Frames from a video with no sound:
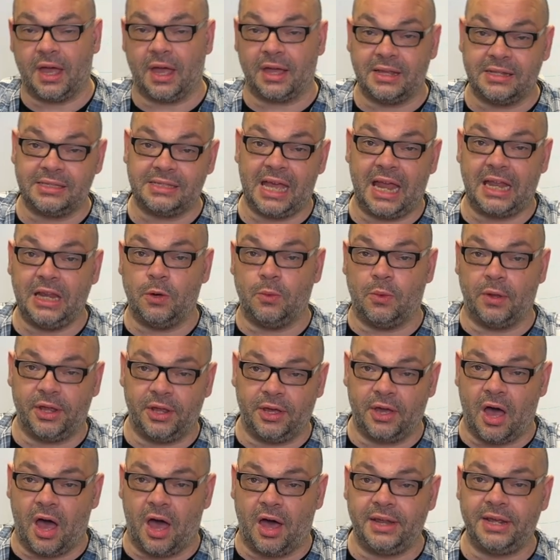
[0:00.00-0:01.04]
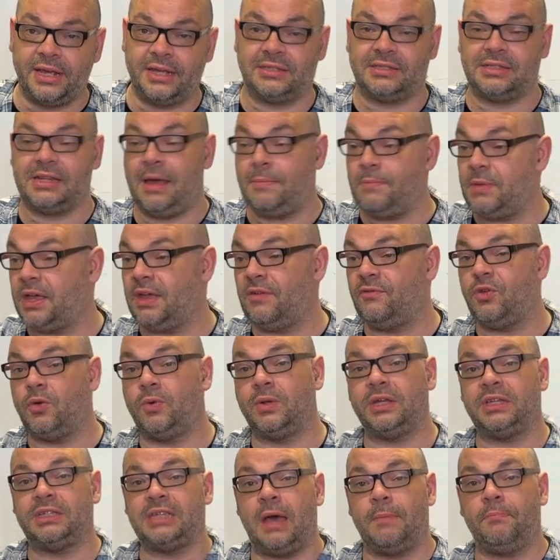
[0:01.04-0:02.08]
I can tell you what the card is. Let me give you an
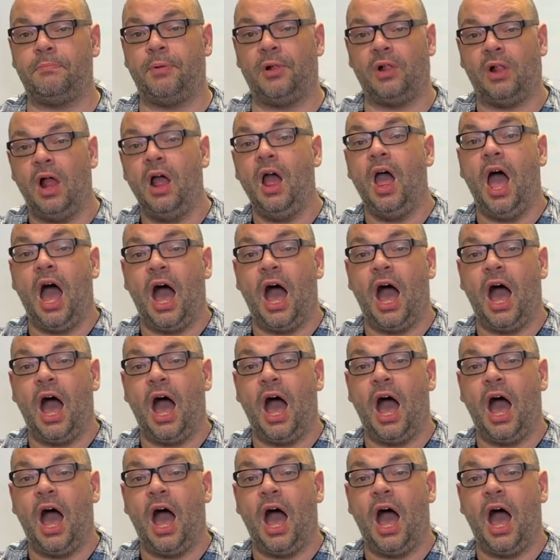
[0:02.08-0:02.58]
example.